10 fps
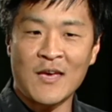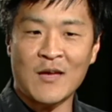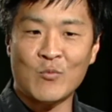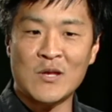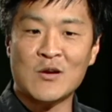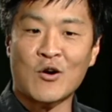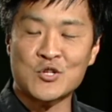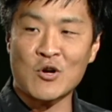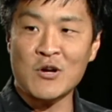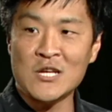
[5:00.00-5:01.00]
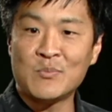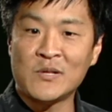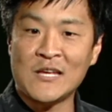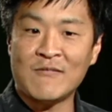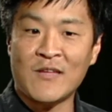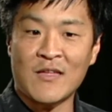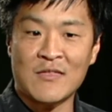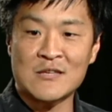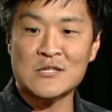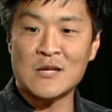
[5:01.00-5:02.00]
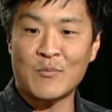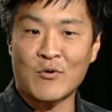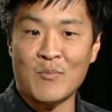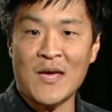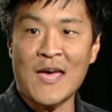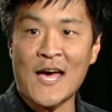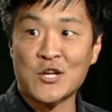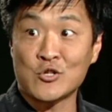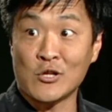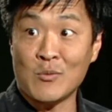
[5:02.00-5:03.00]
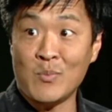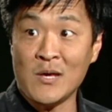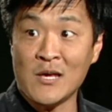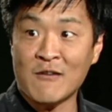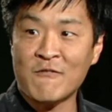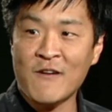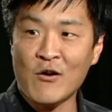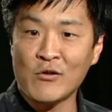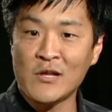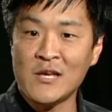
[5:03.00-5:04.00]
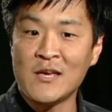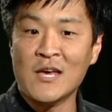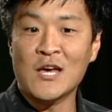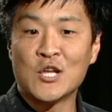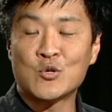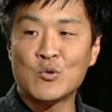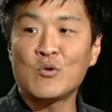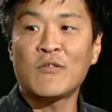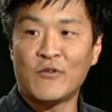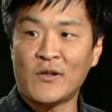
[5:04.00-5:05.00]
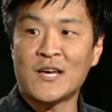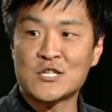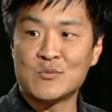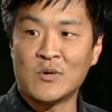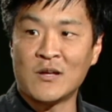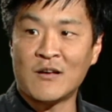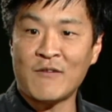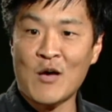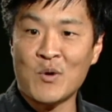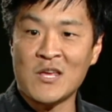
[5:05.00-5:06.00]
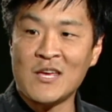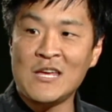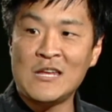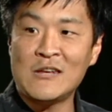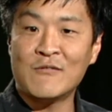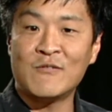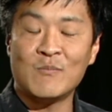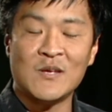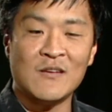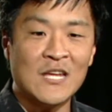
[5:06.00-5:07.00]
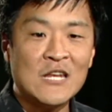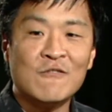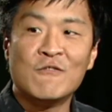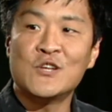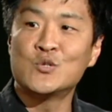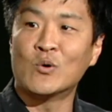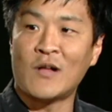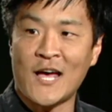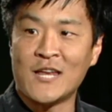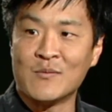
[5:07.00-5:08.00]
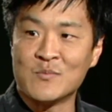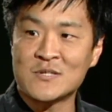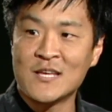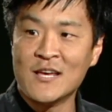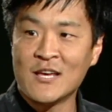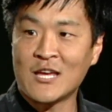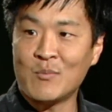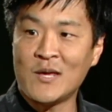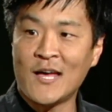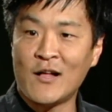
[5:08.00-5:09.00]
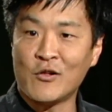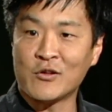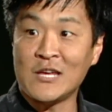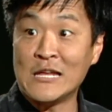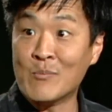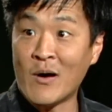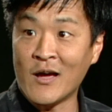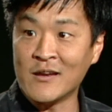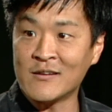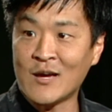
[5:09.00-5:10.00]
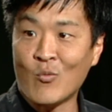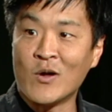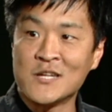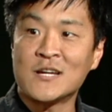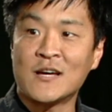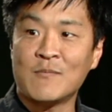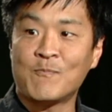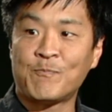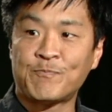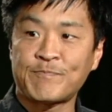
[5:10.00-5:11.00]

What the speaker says: And we are starting to believe that this number may actually be a fairly truthful estimate of how many individual items can be held in mind at one time.